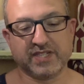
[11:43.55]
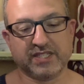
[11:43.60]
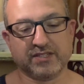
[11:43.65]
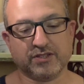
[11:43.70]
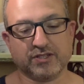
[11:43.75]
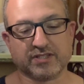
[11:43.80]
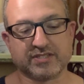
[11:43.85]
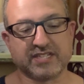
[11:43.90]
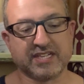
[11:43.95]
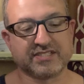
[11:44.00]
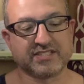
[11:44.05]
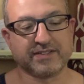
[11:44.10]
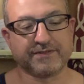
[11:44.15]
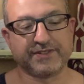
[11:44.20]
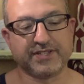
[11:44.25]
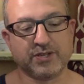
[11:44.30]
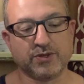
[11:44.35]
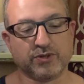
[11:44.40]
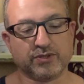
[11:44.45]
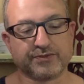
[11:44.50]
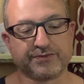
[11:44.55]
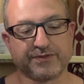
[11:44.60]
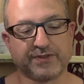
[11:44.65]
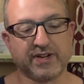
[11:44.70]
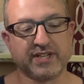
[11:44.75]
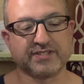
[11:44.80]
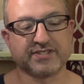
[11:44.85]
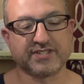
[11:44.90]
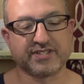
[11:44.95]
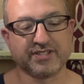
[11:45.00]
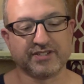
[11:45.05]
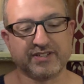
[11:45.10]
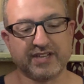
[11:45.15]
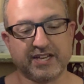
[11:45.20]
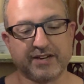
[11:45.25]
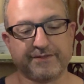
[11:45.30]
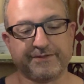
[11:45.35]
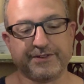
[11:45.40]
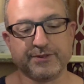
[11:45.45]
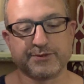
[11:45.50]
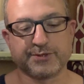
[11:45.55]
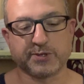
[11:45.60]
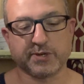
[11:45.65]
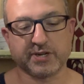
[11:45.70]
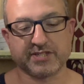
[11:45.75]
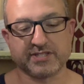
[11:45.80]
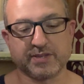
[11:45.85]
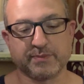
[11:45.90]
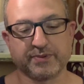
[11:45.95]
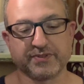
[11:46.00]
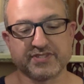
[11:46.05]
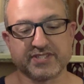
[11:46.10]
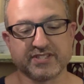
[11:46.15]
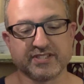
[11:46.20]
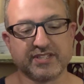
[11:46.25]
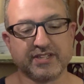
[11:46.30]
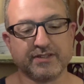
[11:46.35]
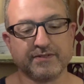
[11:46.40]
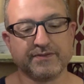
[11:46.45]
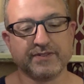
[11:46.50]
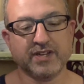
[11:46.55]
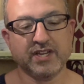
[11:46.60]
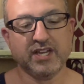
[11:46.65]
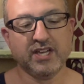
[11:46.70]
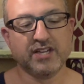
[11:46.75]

It looked as if the old friend still had a few tricks up his sleeve.